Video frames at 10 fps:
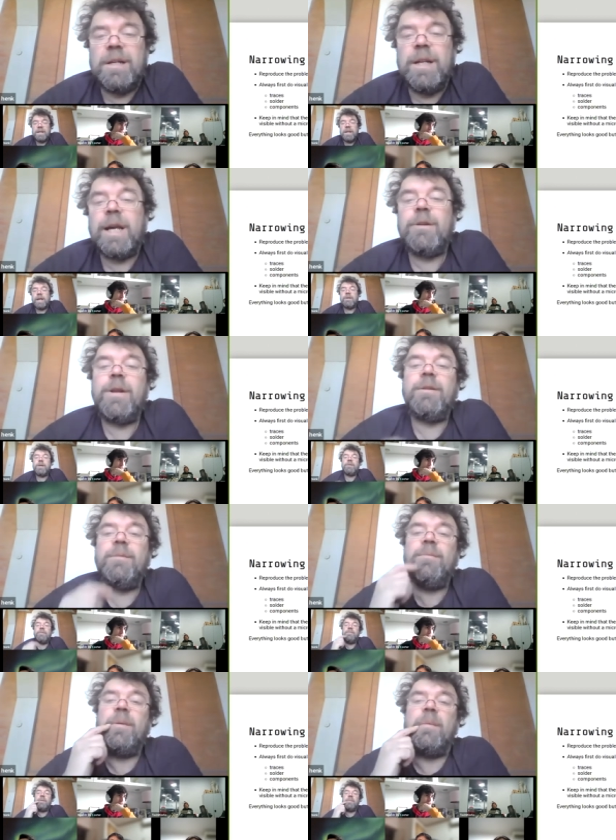Narrow
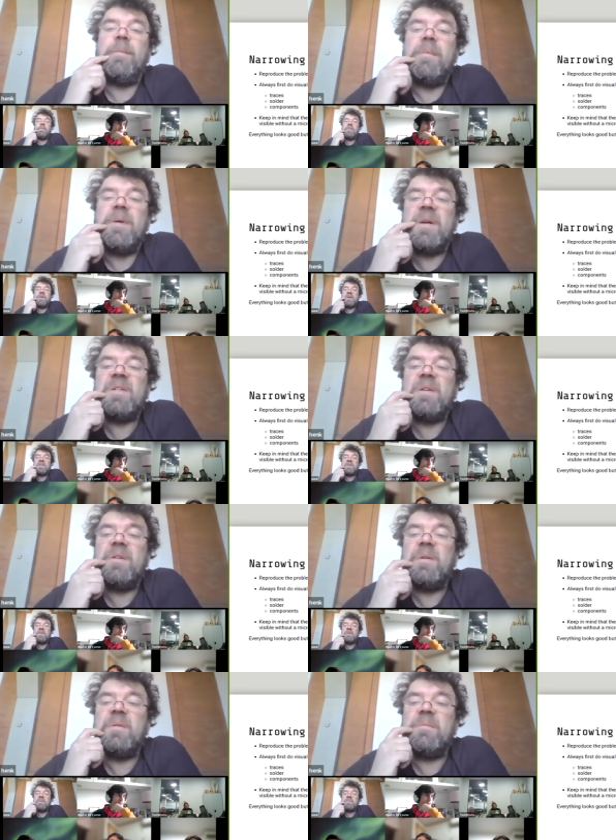down the problem.
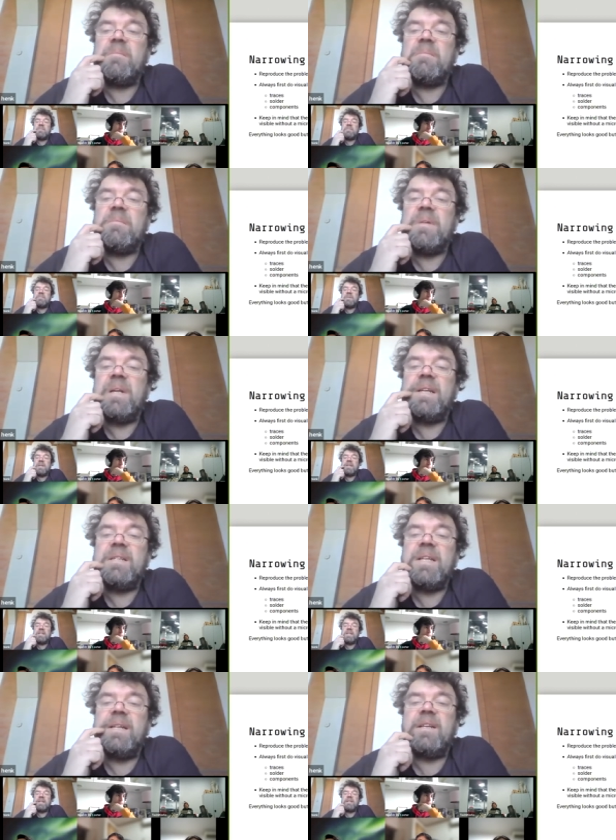So, like I
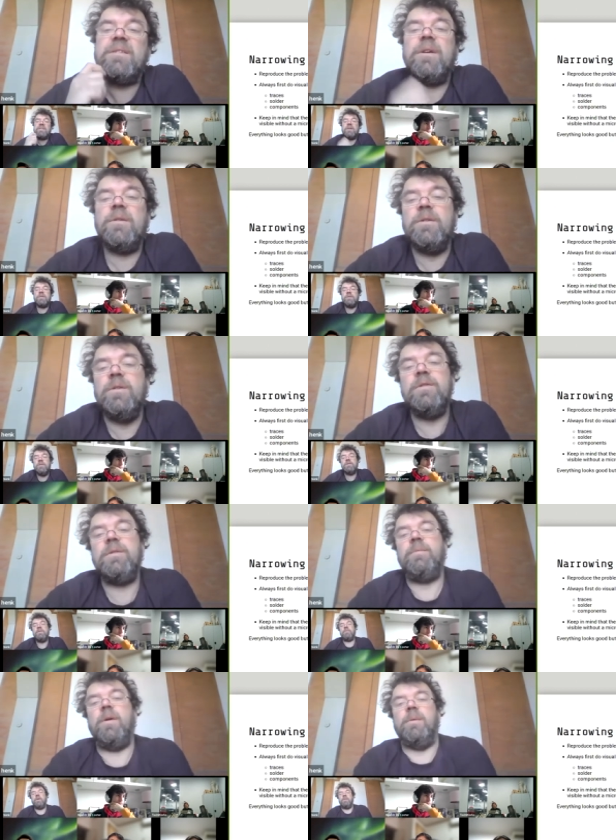said, so reduce
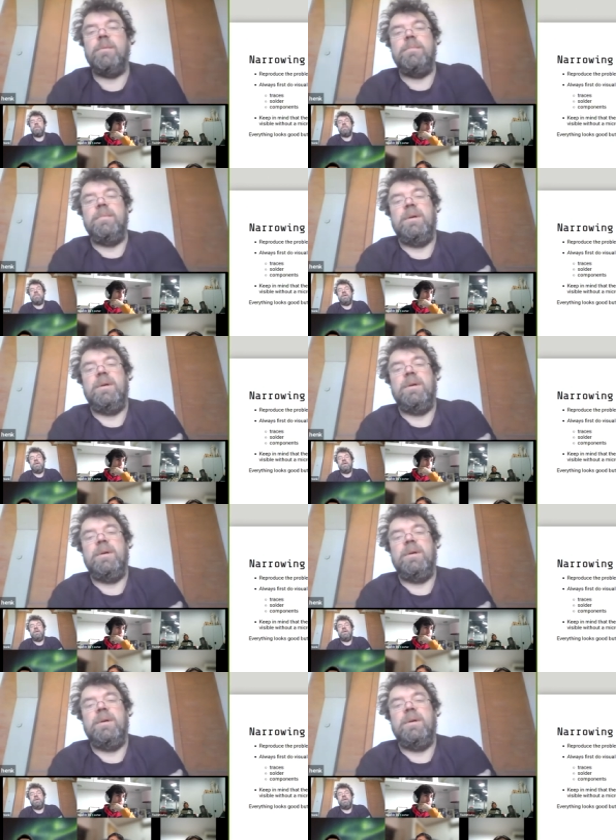the problem.